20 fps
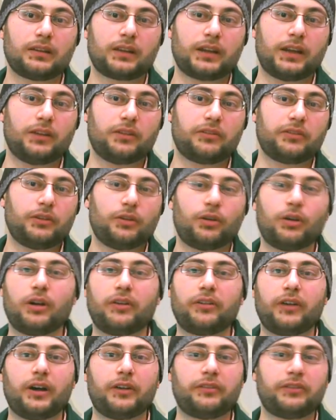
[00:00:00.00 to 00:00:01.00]
Kind of, you
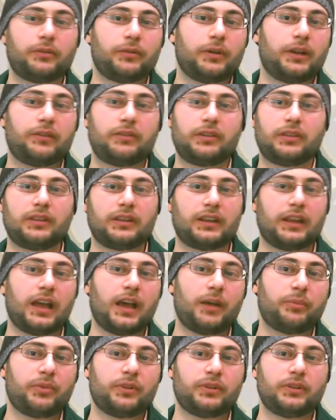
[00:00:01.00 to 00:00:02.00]
know, after everything that
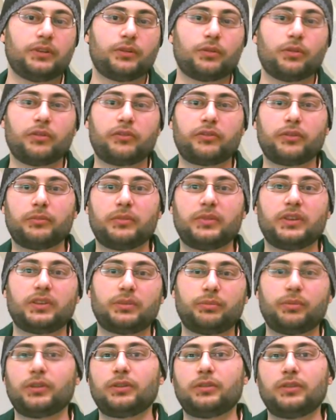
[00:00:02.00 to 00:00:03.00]
happened, you go from this
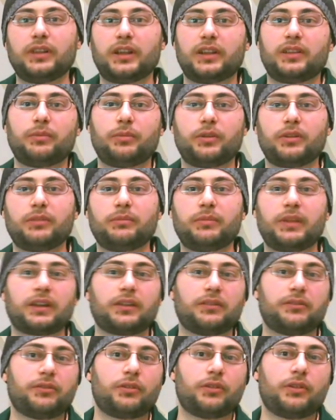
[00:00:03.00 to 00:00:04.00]
spot to that spot and
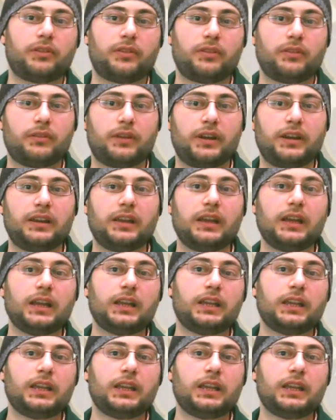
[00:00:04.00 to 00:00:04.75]
back and forth, right?